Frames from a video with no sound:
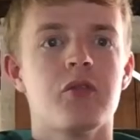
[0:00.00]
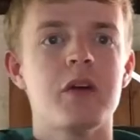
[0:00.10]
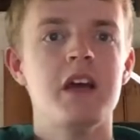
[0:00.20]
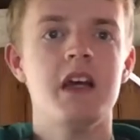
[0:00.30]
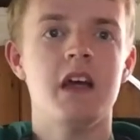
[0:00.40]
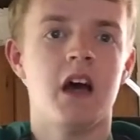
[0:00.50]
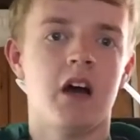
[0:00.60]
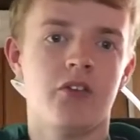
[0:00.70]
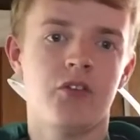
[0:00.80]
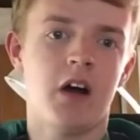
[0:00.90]
3
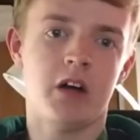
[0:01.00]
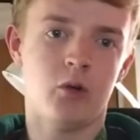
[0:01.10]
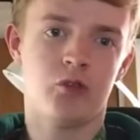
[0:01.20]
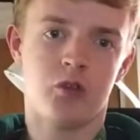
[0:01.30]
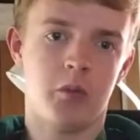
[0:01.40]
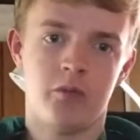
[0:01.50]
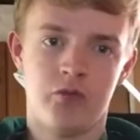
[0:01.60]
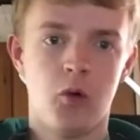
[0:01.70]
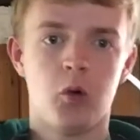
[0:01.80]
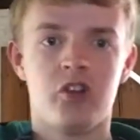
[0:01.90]
finals from
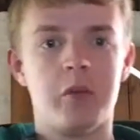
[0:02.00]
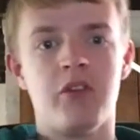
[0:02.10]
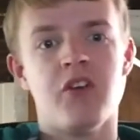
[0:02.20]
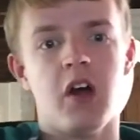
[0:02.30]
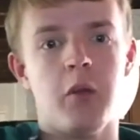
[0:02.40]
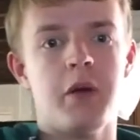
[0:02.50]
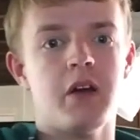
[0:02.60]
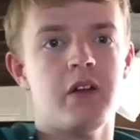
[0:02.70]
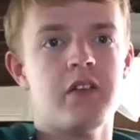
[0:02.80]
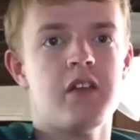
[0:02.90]
4 semi-final
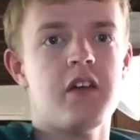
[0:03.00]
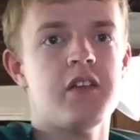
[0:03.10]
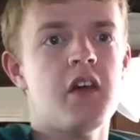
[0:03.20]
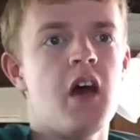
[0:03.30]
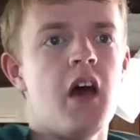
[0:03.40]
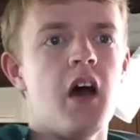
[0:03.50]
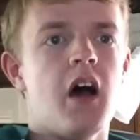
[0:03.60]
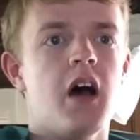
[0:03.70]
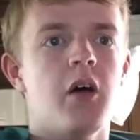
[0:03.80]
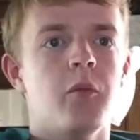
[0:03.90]
appearances,
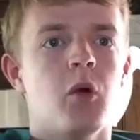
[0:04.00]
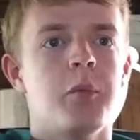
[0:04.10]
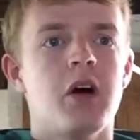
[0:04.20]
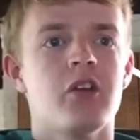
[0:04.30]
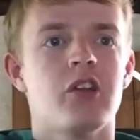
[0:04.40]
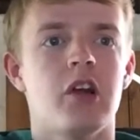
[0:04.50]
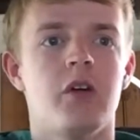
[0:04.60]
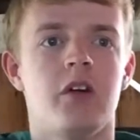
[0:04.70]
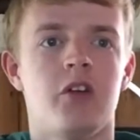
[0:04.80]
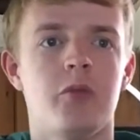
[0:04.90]
while
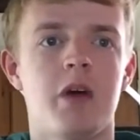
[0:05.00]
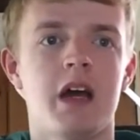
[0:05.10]
Barcelona have